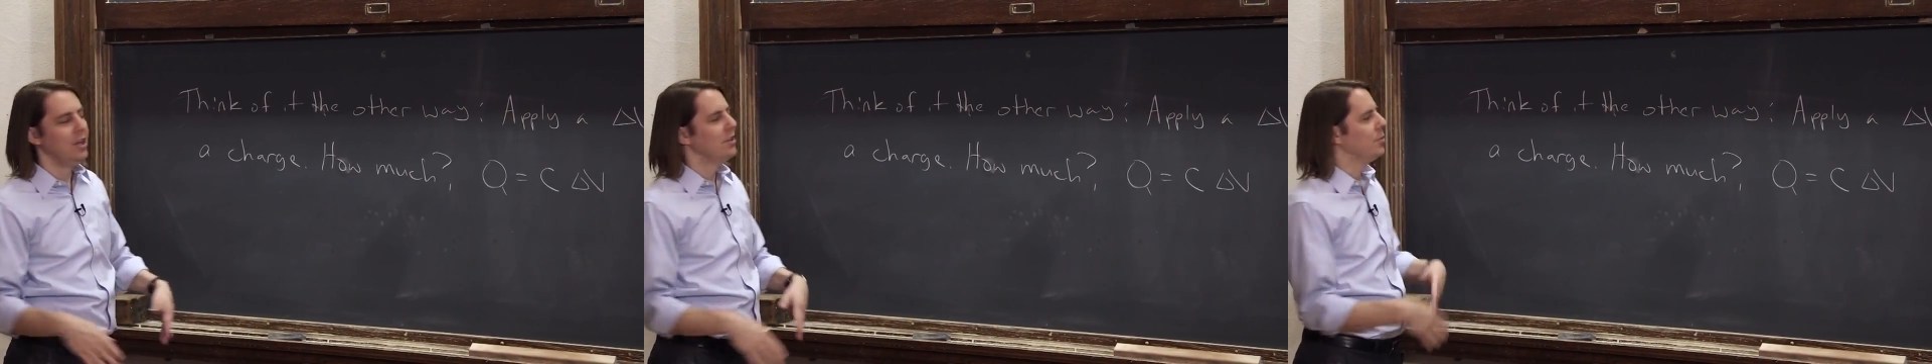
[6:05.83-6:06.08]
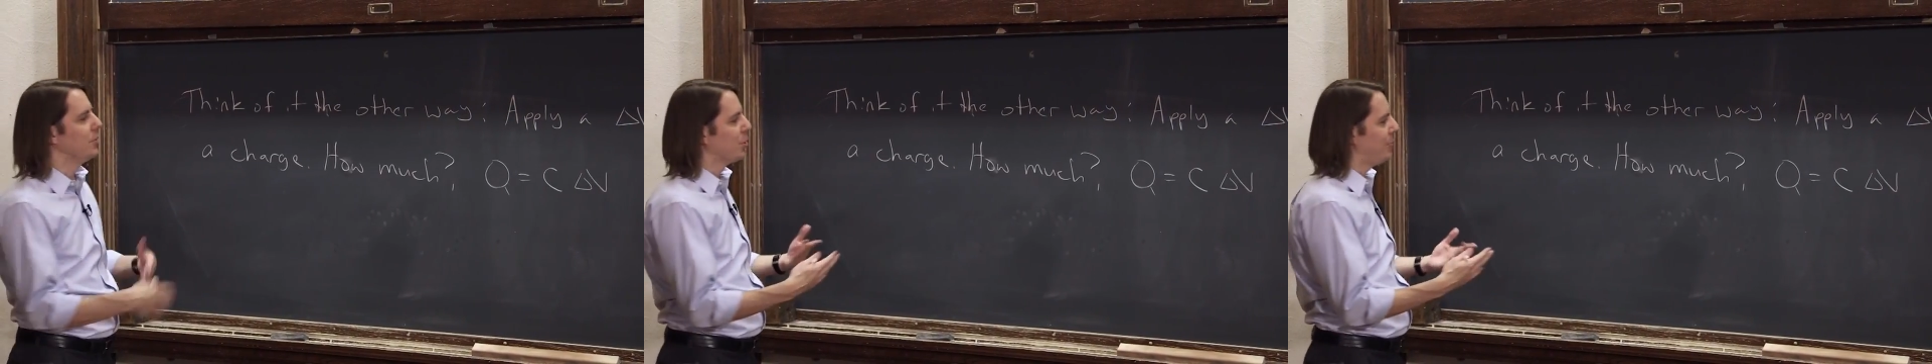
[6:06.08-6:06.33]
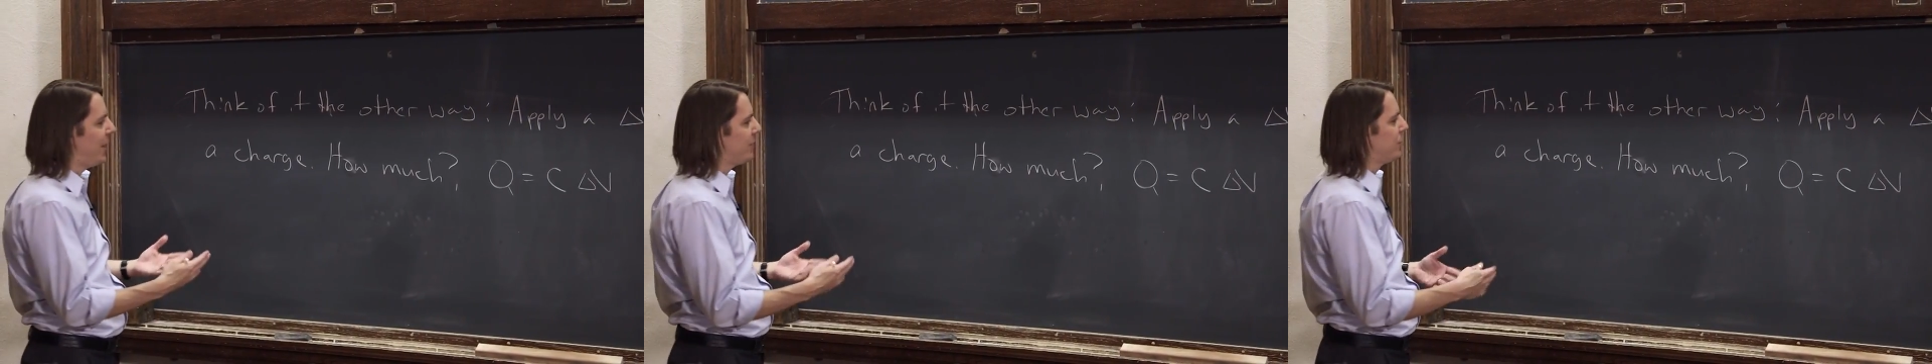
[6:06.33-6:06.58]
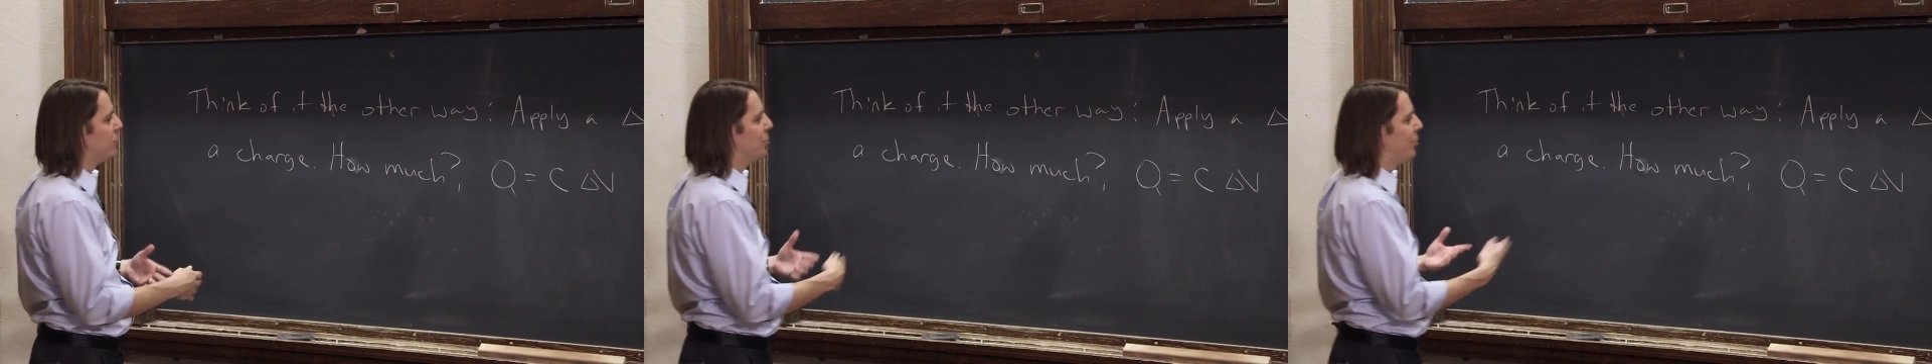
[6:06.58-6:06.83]
So the
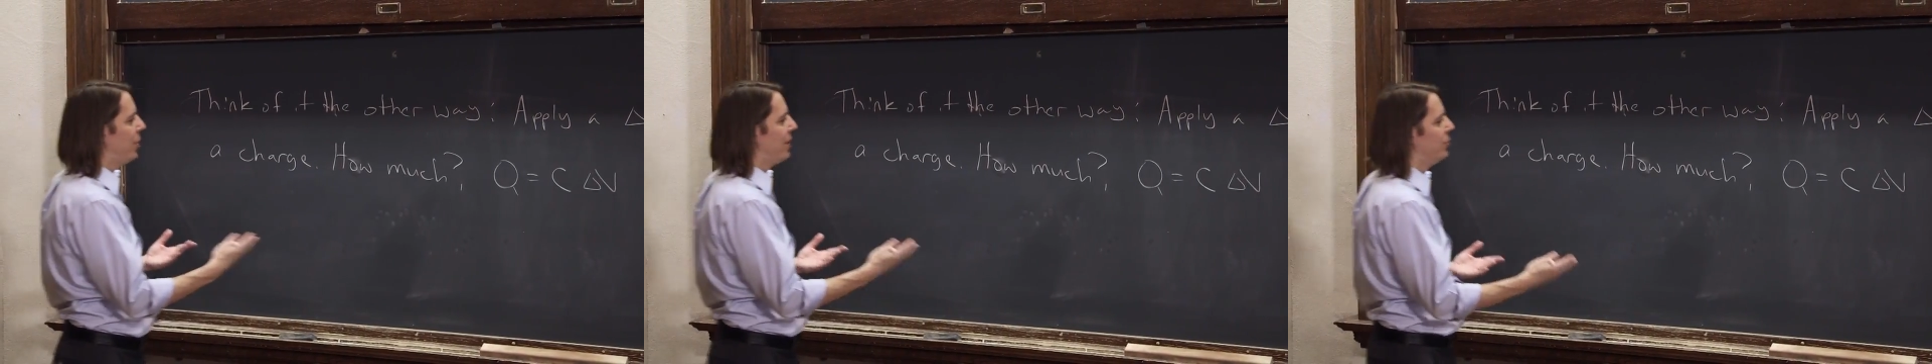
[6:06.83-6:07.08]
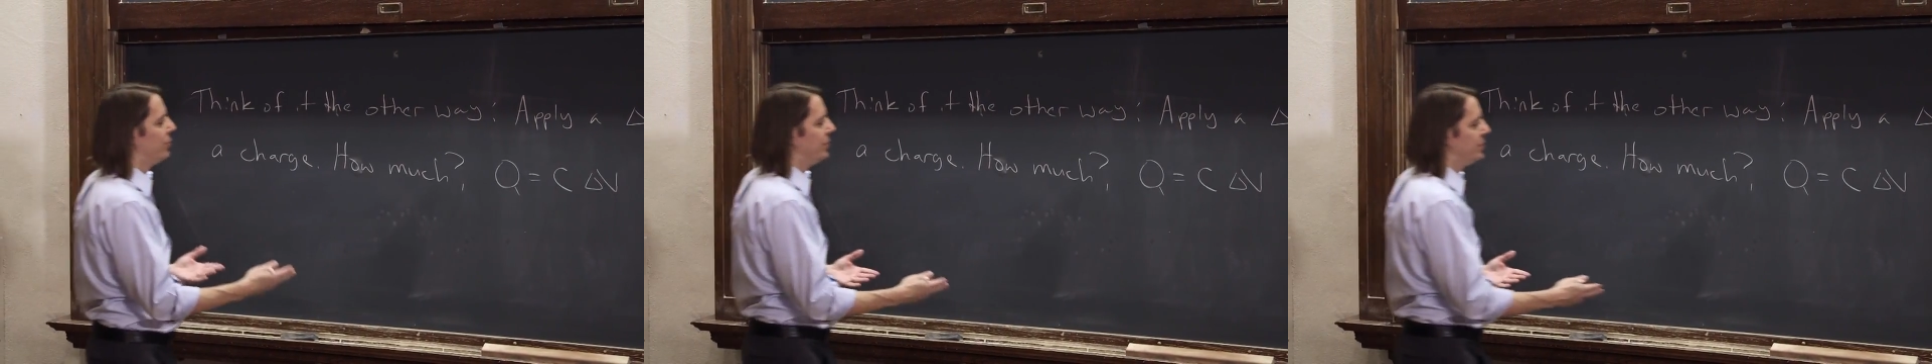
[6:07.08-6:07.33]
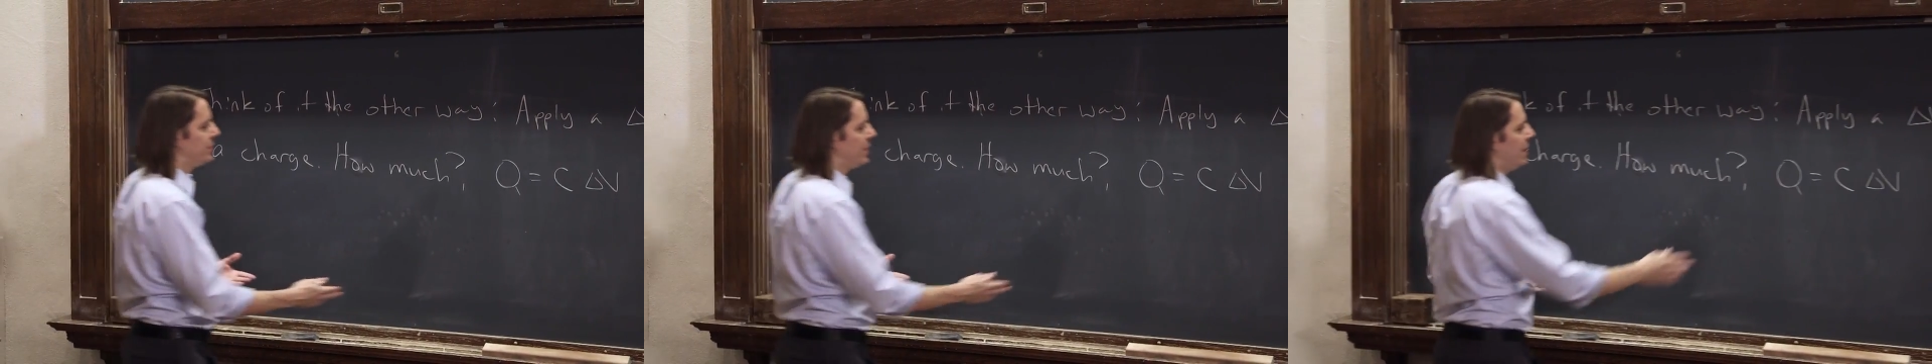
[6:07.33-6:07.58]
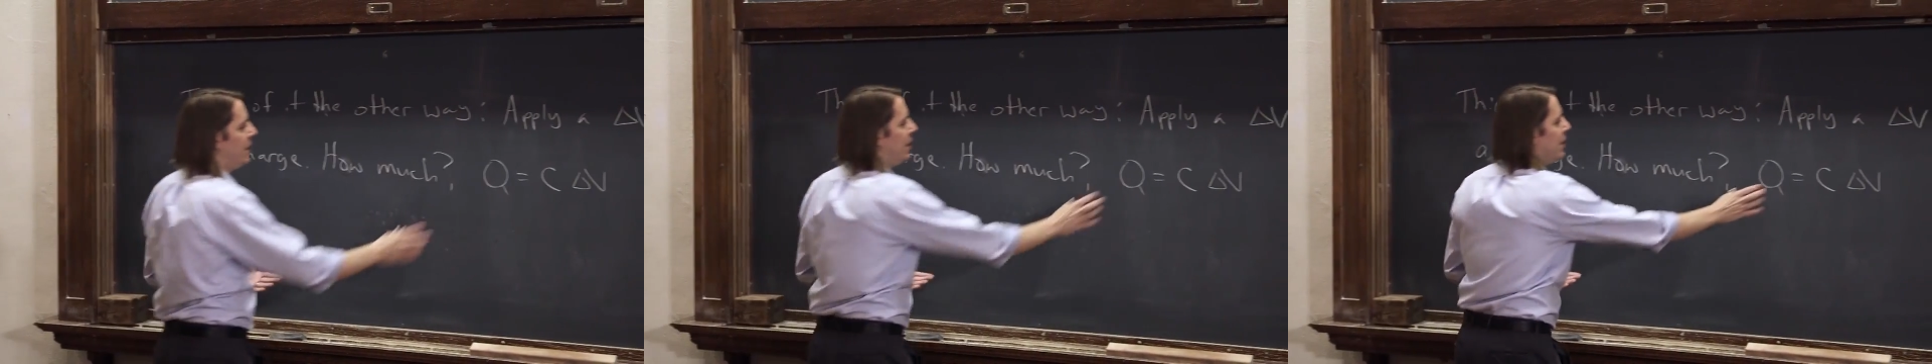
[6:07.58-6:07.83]
capacitor, you apply voltage.
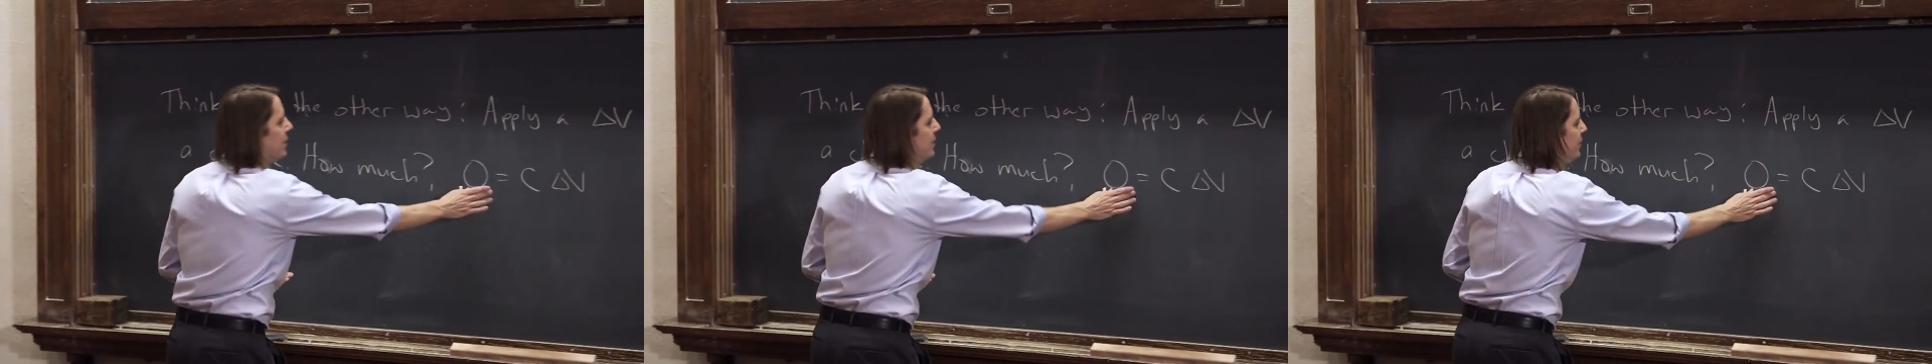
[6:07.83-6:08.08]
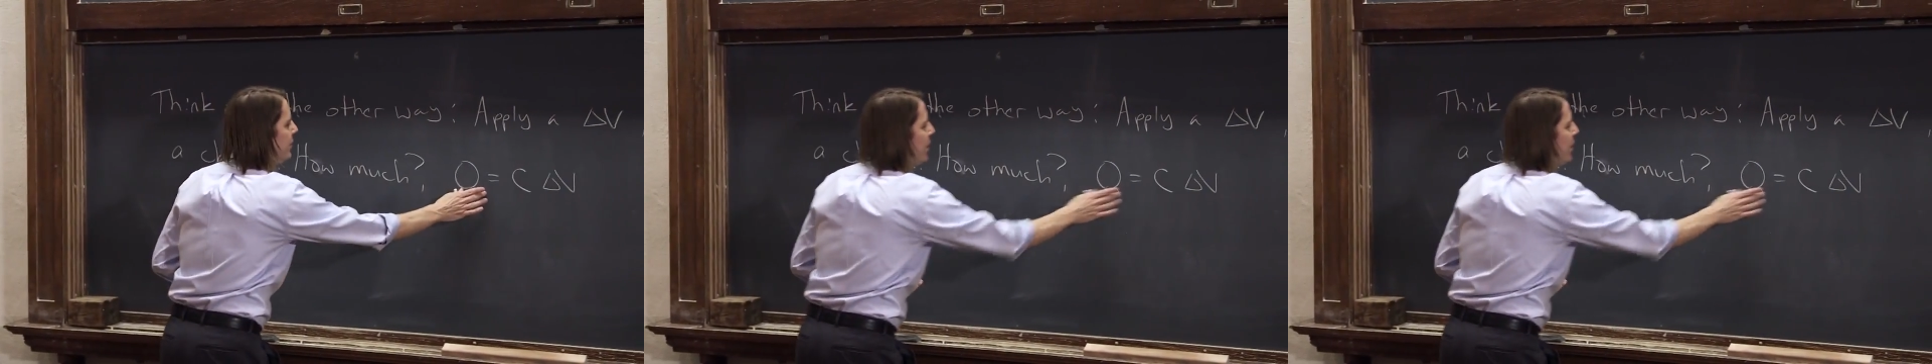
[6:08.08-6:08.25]
This is